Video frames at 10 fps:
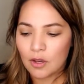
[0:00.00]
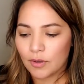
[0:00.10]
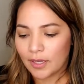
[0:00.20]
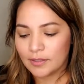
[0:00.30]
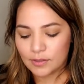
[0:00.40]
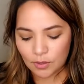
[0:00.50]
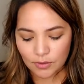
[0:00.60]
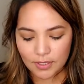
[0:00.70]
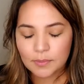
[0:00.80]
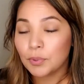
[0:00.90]
Okay, so
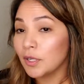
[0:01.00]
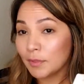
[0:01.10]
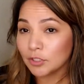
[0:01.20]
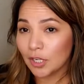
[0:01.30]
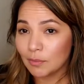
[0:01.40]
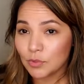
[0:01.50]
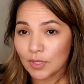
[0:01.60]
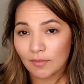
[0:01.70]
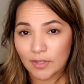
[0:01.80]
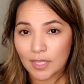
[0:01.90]
this pretty much comes with
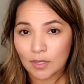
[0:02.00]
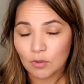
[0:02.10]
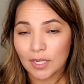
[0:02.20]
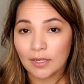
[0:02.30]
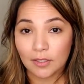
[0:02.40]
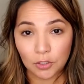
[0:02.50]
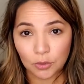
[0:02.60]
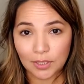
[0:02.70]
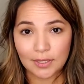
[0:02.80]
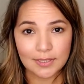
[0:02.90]
everything you need,
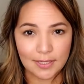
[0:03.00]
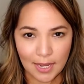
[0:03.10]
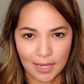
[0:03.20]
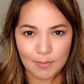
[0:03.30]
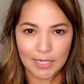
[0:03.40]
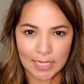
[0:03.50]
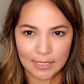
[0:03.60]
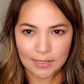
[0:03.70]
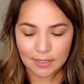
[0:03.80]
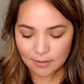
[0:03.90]
including the tame
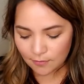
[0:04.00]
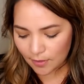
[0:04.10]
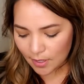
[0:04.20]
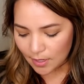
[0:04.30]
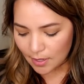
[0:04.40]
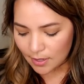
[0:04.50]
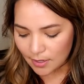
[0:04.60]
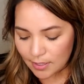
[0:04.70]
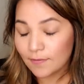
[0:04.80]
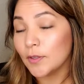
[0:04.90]
adhesive
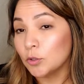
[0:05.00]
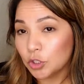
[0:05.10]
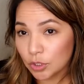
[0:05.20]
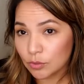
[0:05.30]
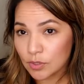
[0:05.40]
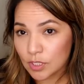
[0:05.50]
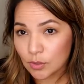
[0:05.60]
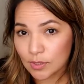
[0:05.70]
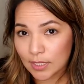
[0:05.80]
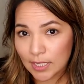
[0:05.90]
if you choose to
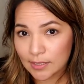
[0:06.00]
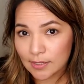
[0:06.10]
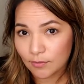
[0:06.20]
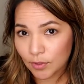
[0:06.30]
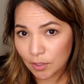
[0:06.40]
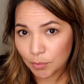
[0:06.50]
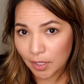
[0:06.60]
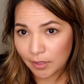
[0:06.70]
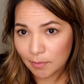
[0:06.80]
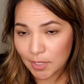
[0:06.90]
use adhesive with your
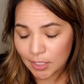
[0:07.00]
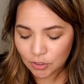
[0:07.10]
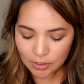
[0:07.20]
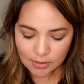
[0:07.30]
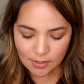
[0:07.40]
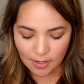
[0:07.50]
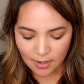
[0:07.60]
brow laminations.